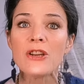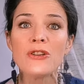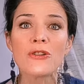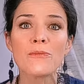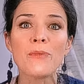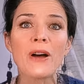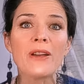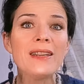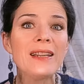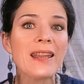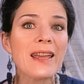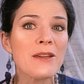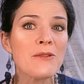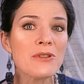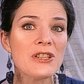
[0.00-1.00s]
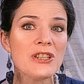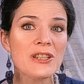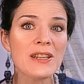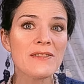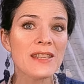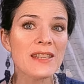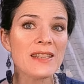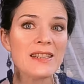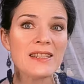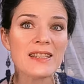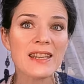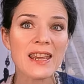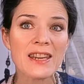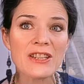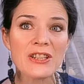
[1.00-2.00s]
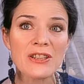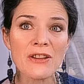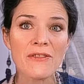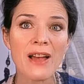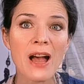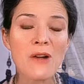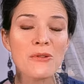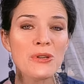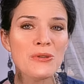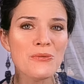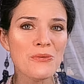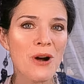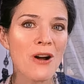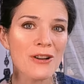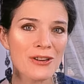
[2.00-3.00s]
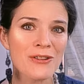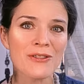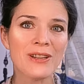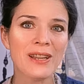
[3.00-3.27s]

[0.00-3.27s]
your body language gives an indication of how you walk your